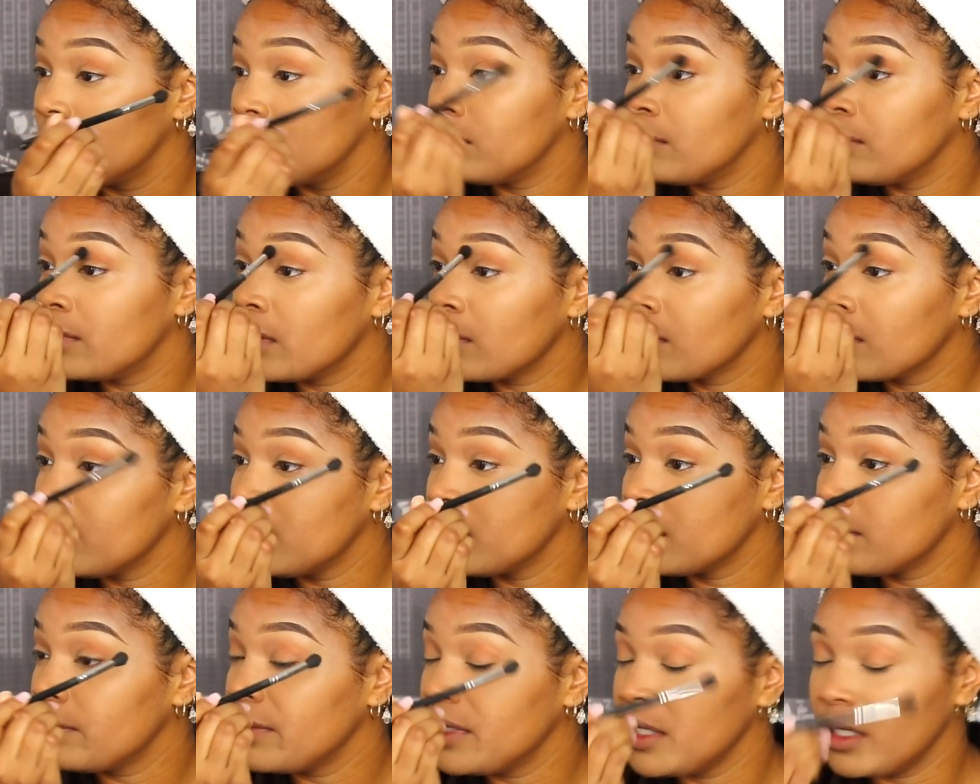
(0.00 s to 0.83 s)
but I'm
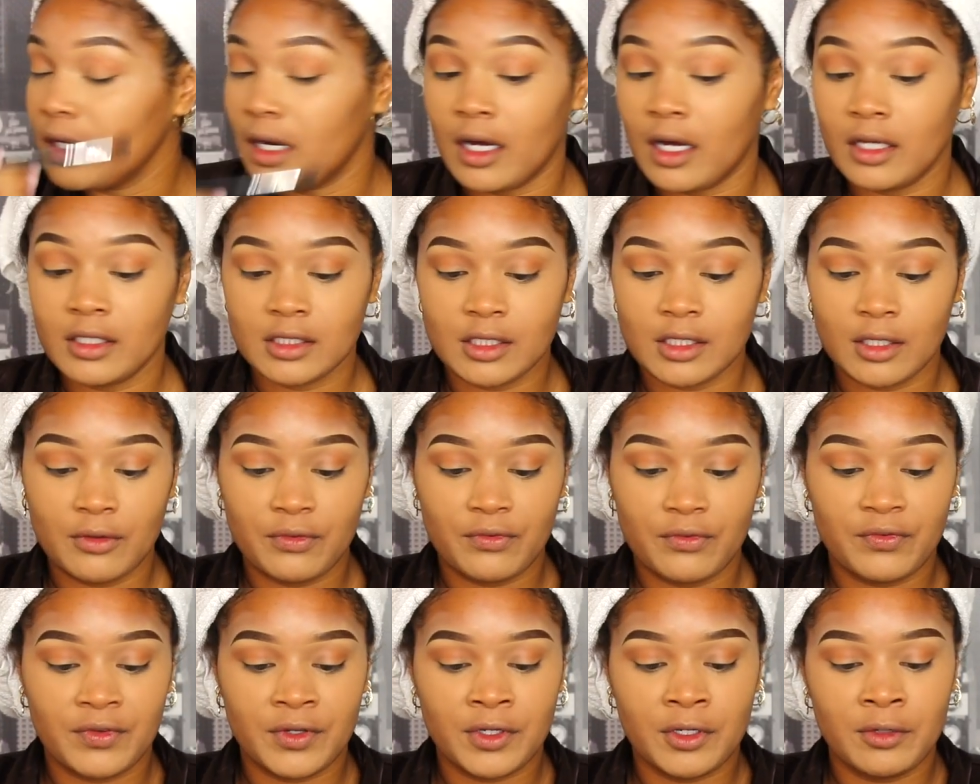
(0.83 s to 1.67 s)
gonna be also
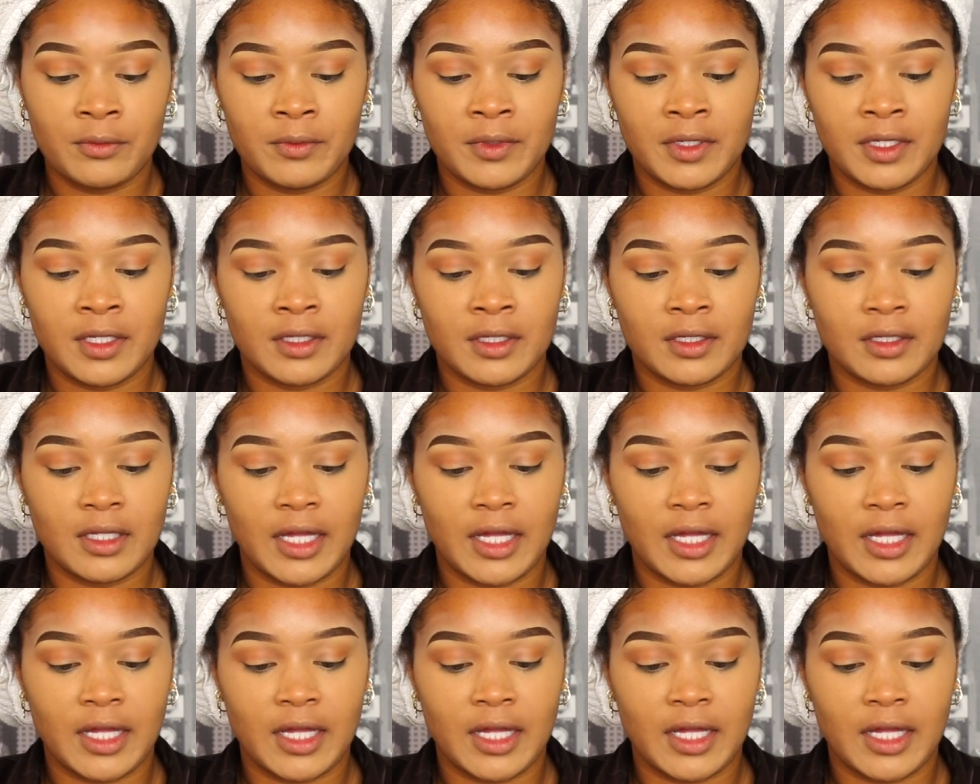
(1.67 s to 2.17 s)
filming